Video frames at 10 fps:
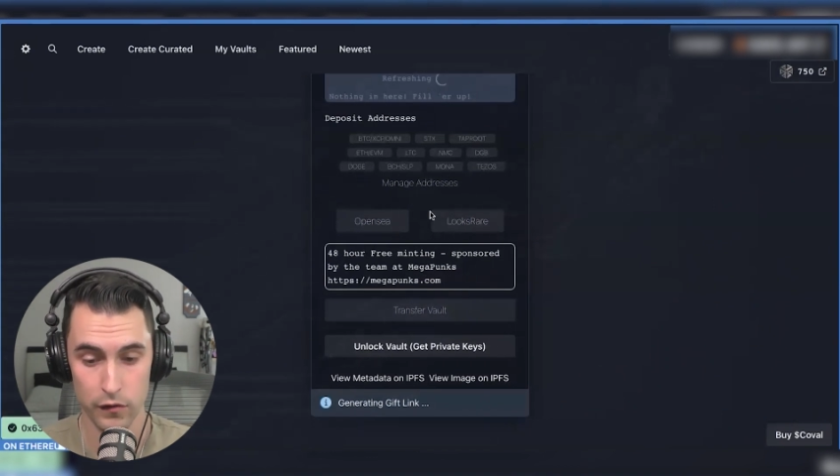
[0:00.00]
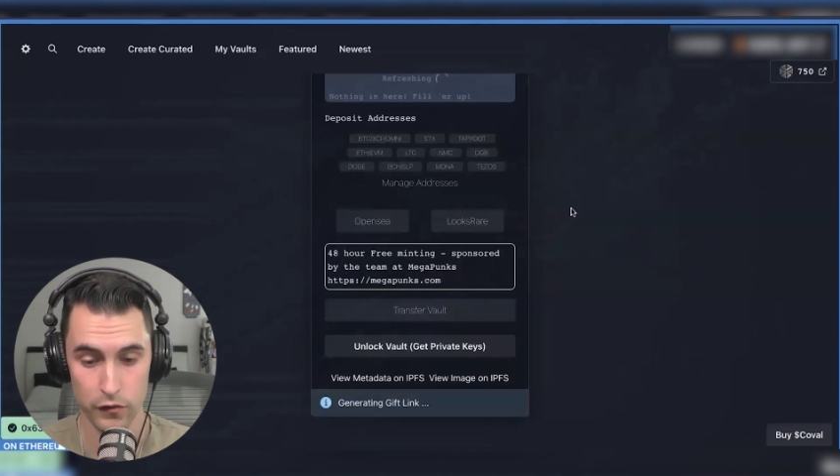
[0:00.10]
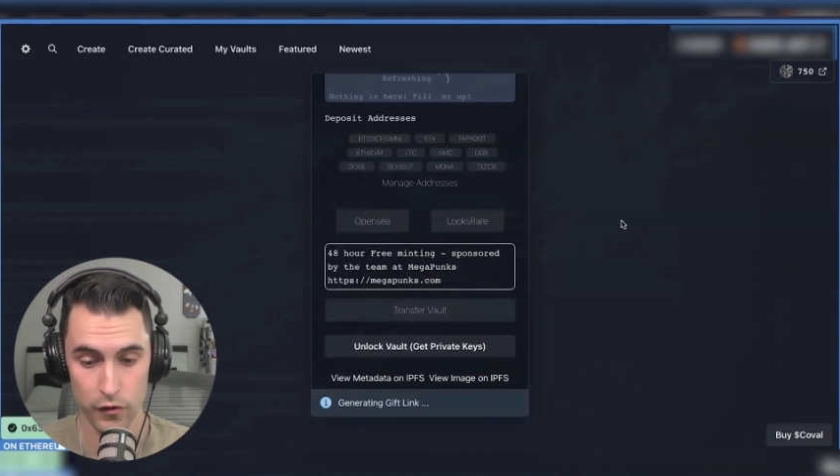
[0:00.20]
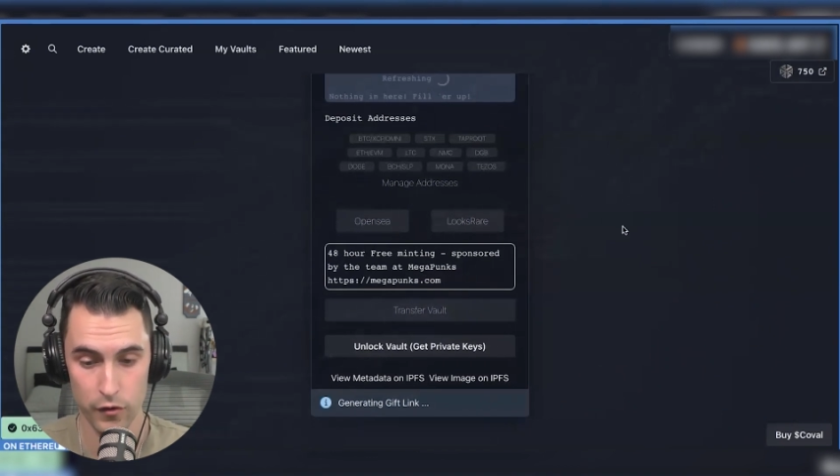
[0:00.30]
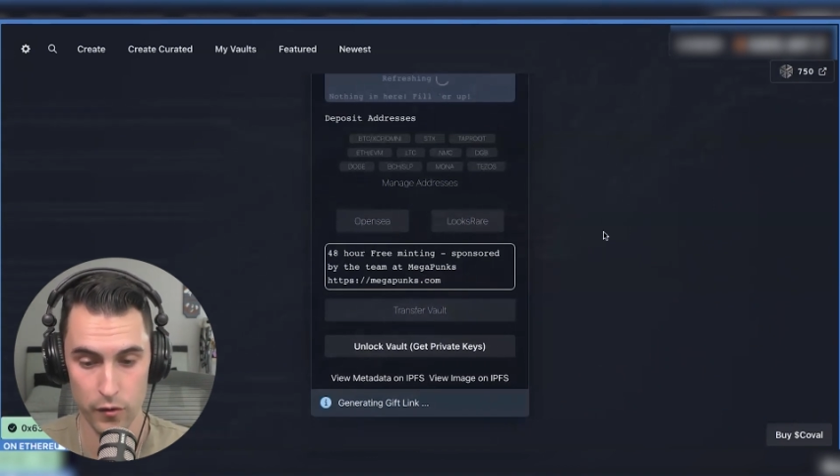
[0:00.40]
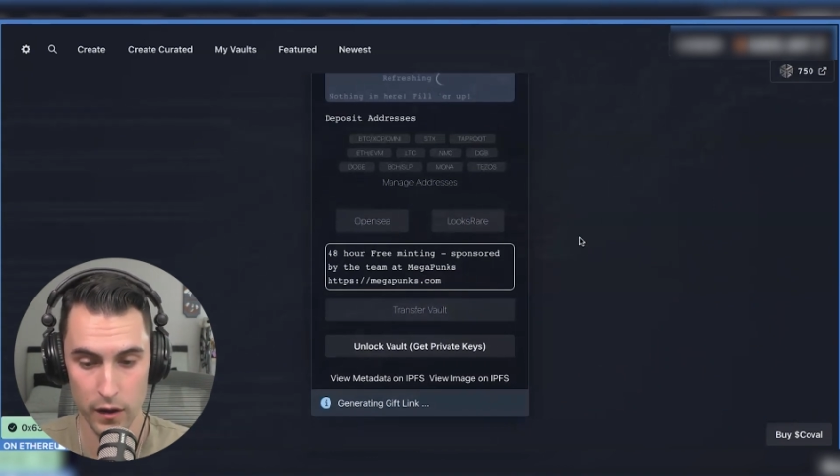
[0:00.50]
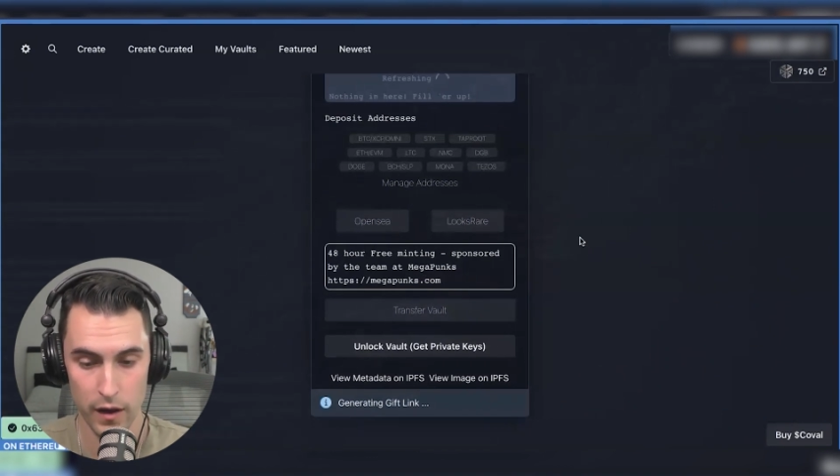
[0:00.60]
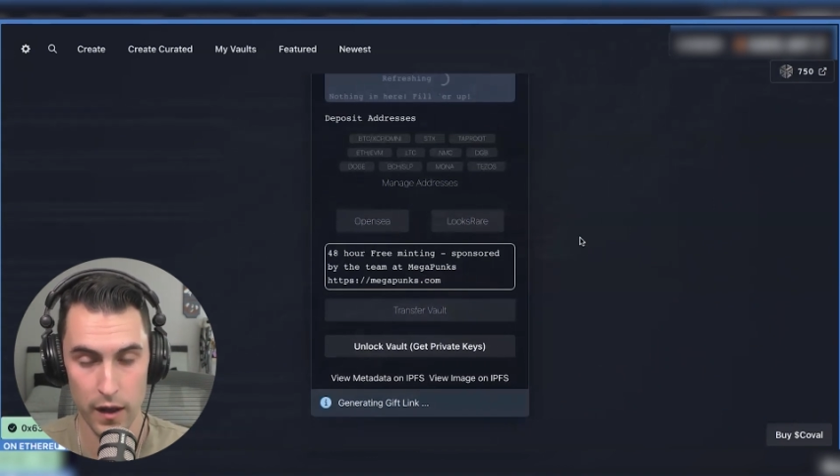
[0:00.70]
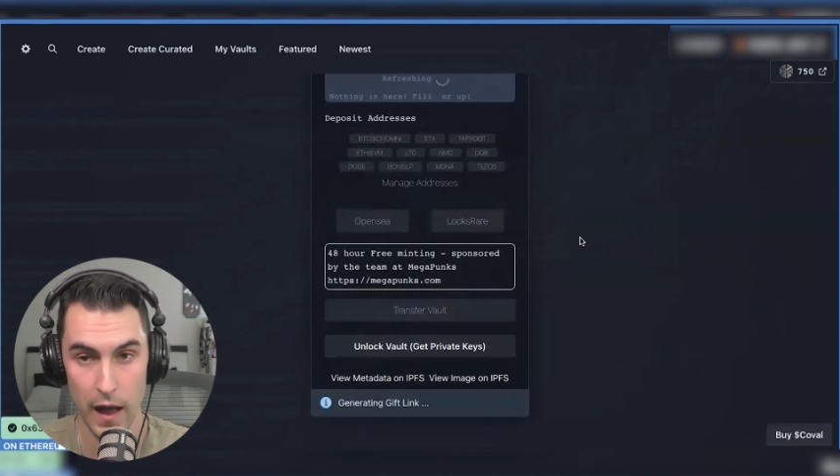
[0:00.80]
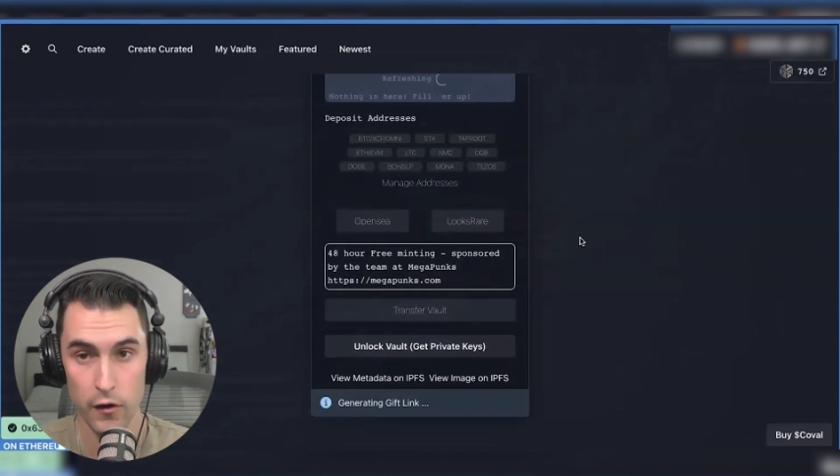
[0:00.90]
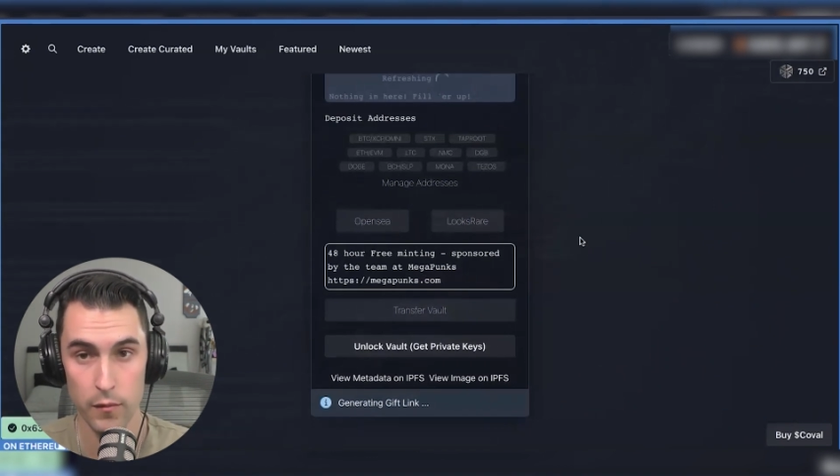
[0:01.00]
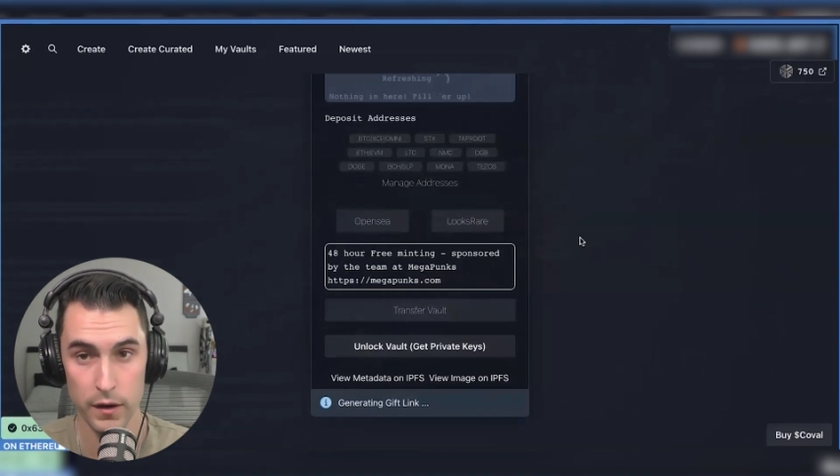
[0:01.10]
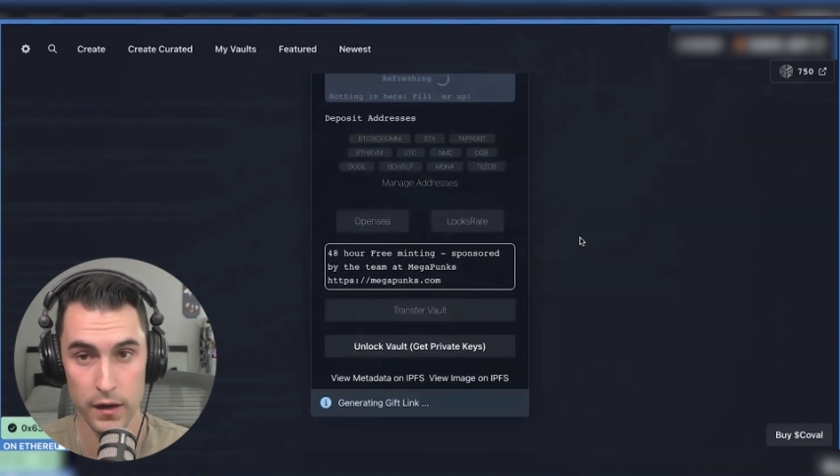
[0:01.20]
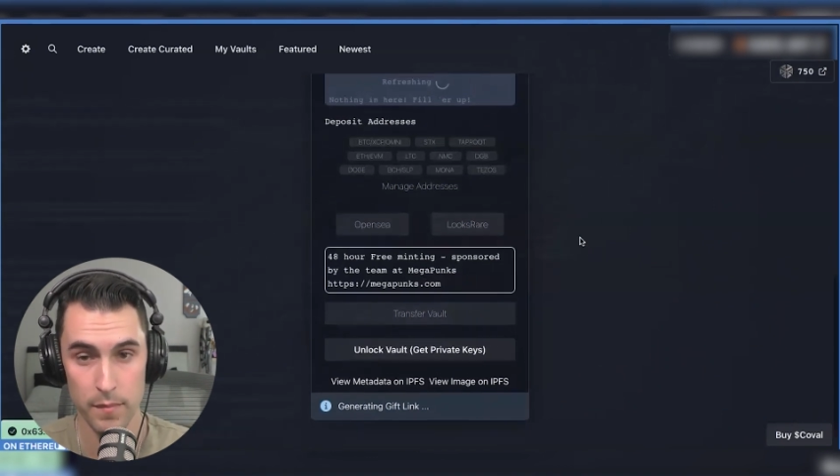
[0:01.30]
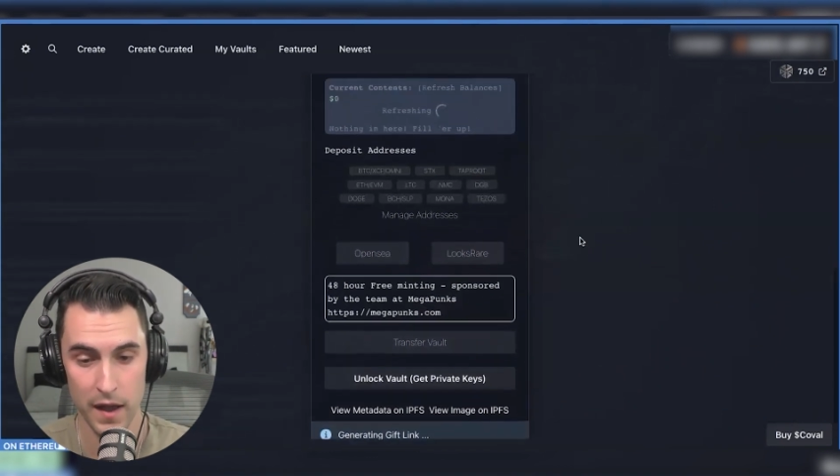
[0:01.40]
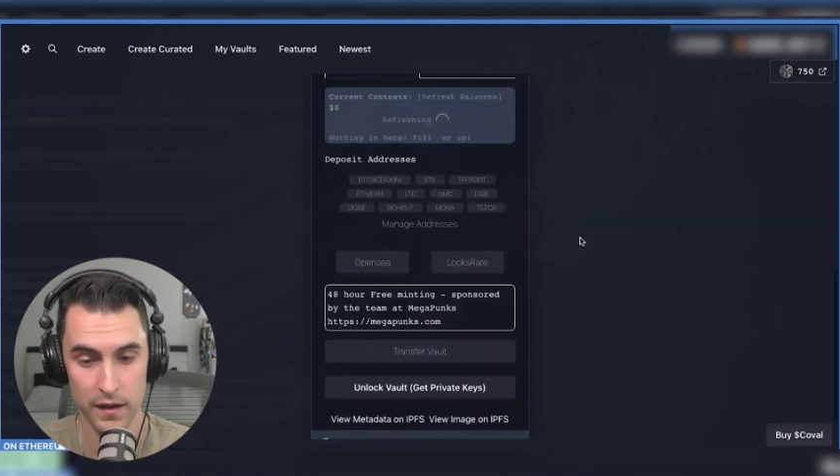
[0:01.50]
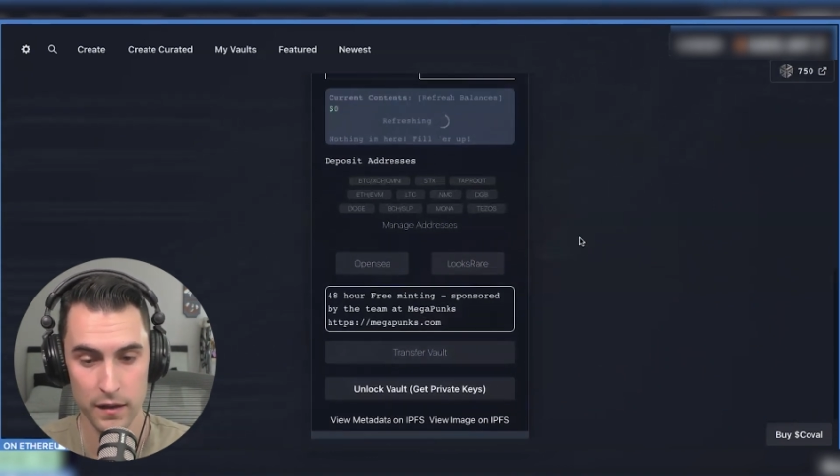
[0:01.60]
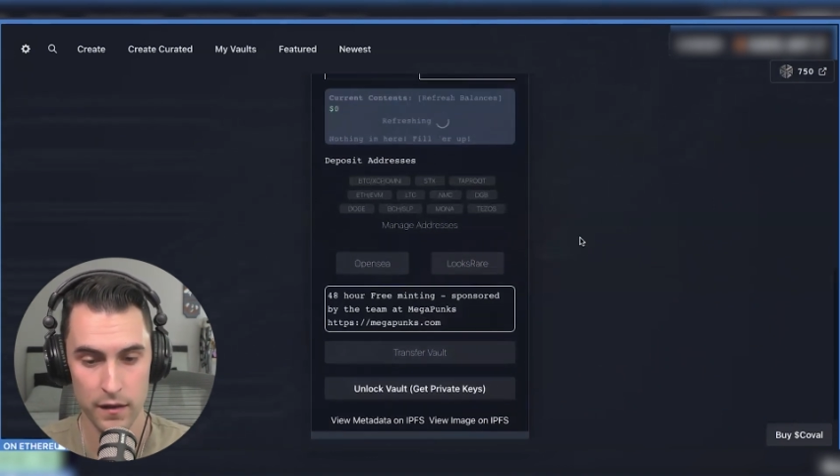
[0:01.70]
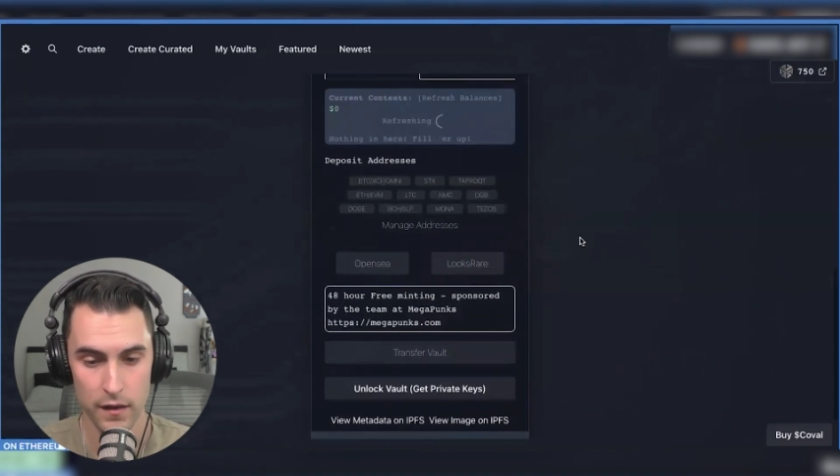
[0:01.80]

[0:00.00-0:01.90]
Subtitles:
show you how to bring it back